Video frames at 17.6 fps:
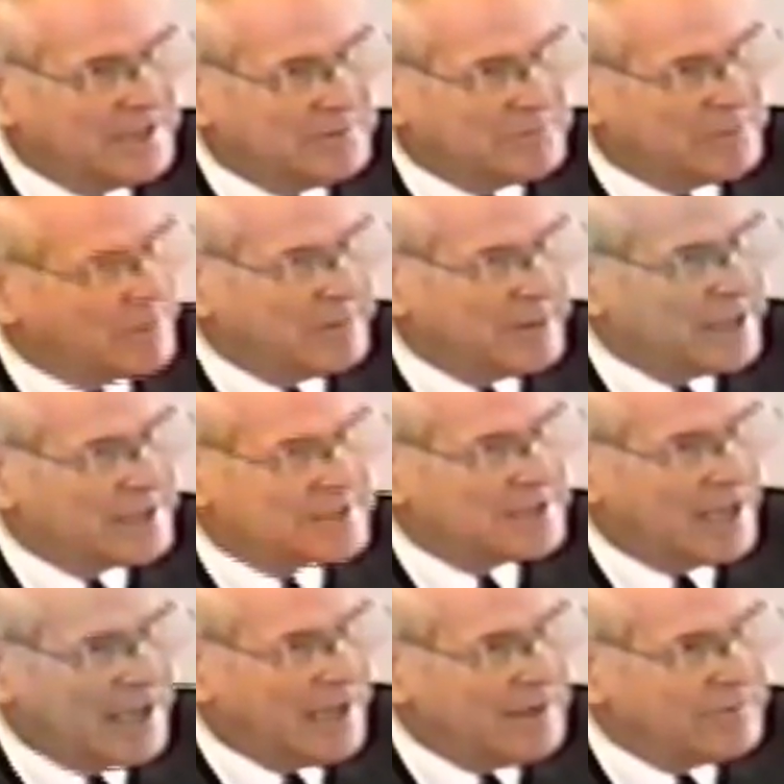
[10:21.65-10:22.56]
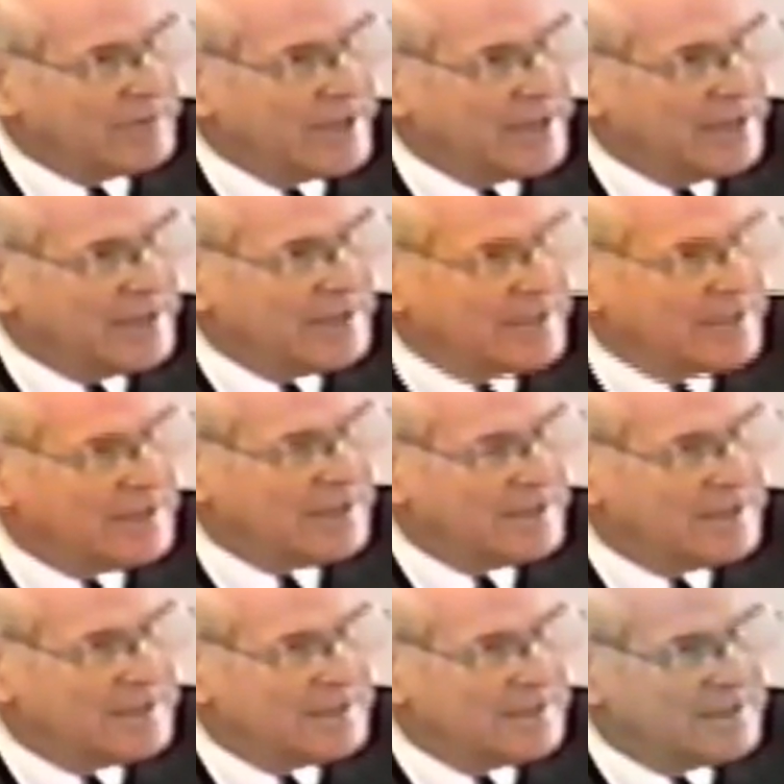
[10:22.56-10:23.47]
when we get to heaven?
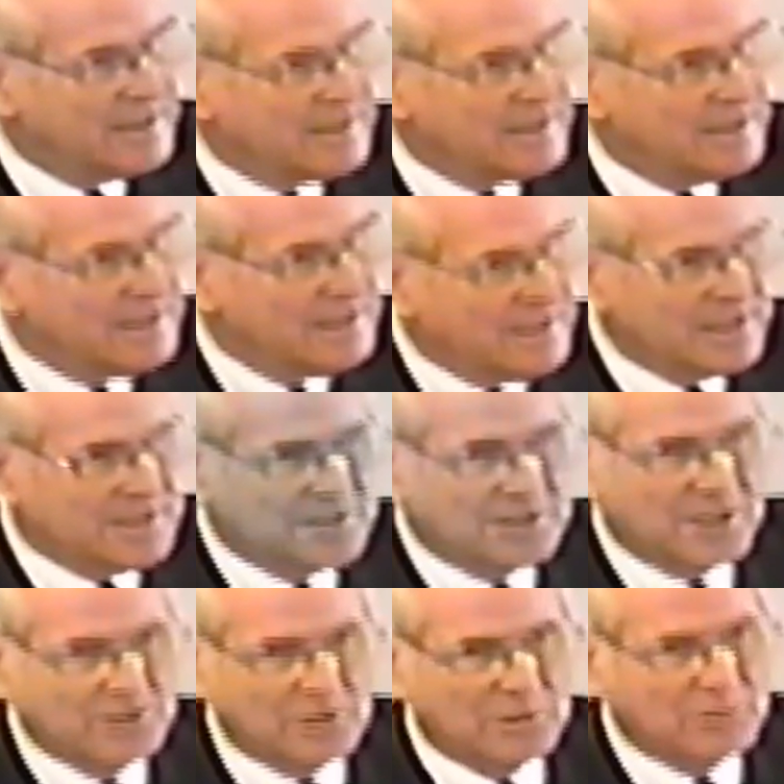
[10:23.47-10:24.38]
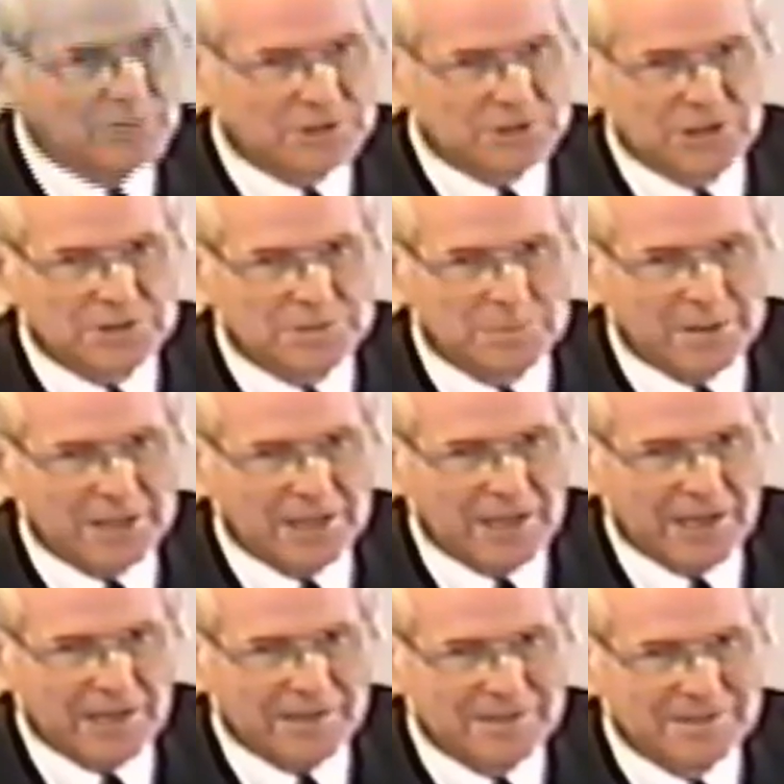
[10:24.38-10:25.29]
He said, No, we'll just
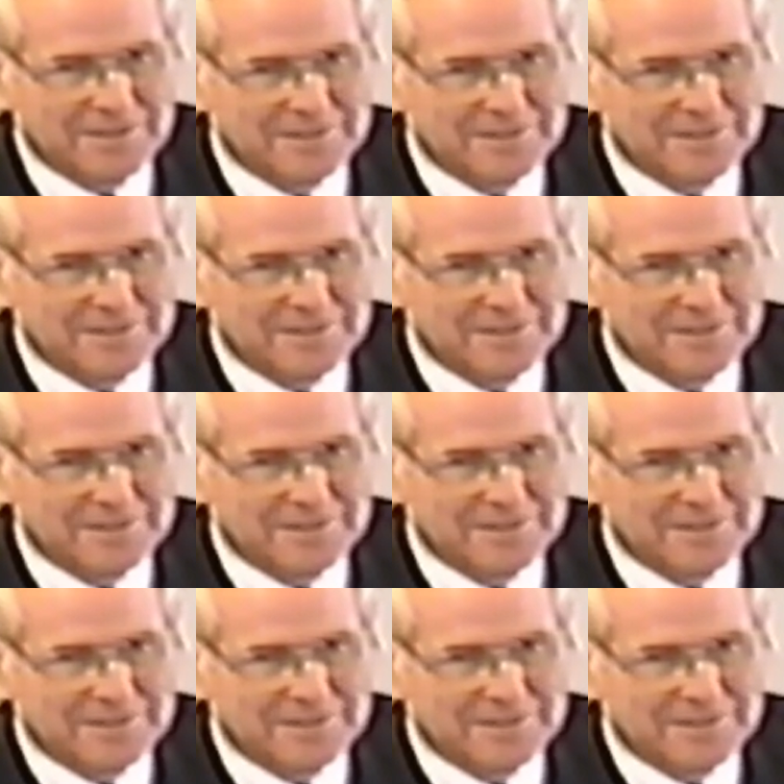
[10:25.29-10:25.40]
begin.